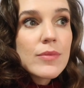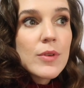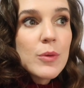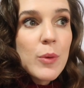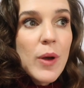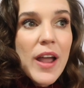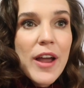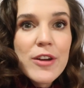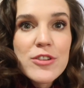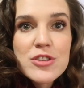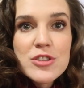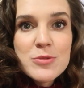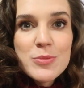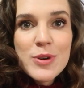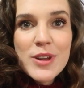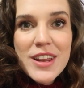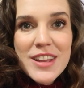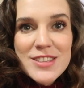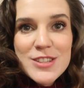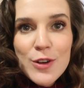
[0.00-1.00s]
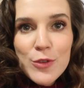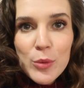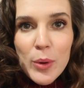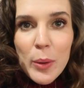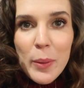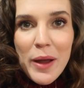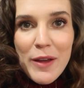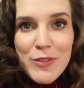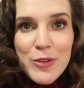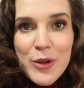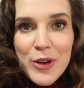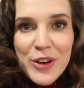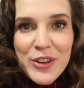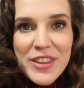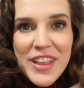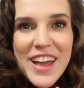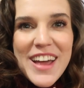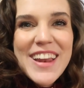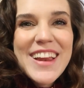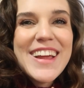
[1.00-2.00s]
oh, Harrison's putting silverware away if you
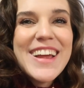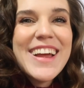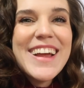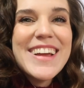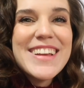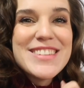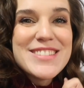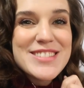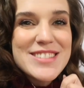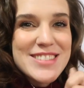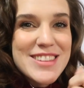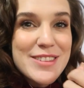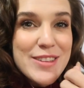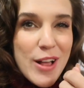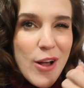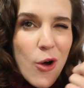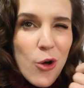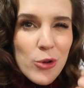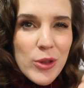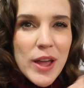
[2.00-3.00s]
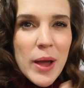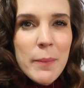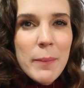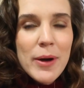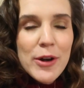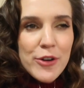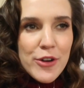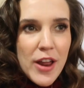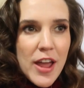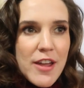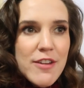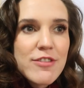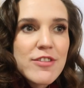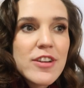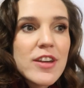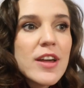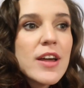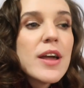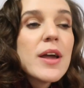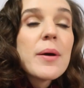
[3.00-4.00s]
heard that. He's holding a butter knife.
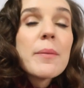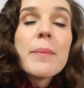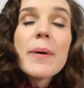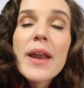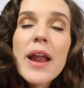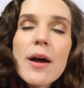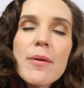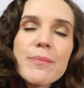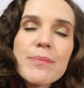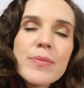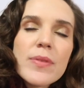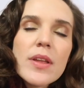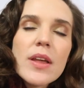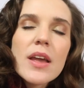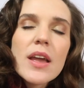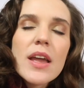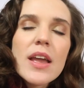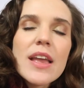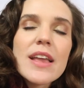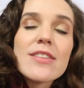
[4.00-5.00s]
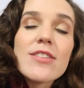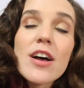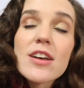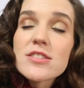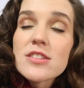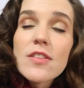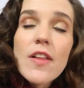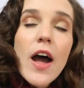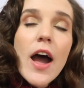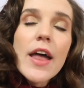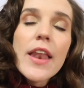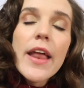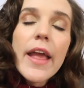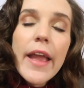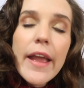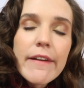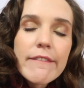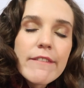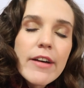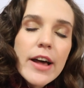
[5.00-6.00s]
But um. He's lost a lot
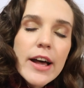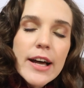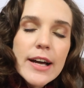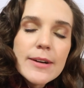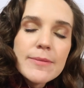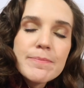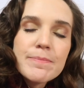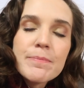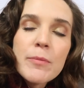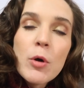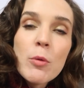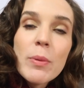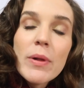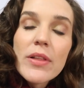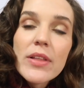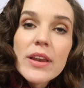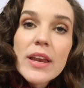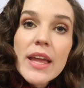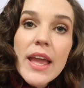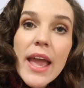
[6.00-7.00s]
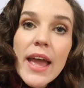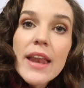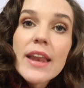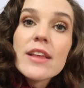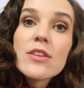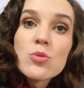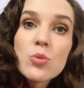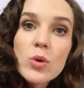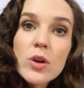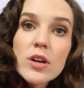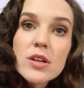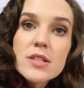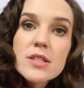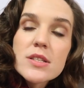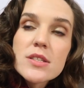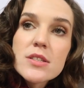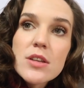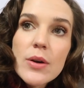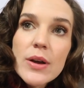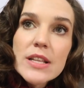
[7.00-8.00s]
of um, mobility and his
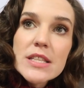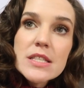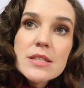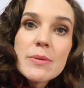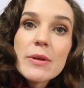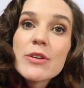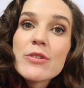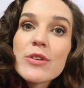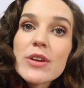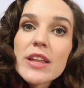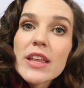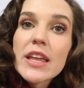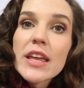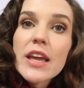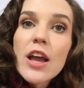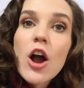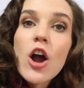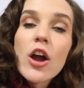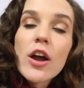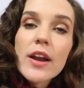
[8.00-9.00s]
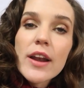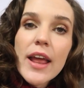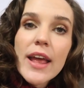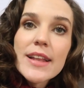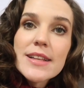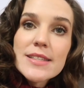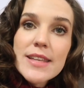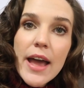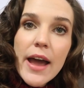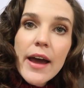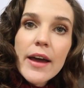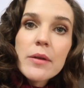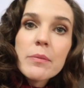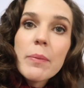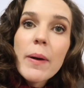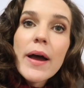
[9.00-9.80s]
words. So it's been really hard and sad,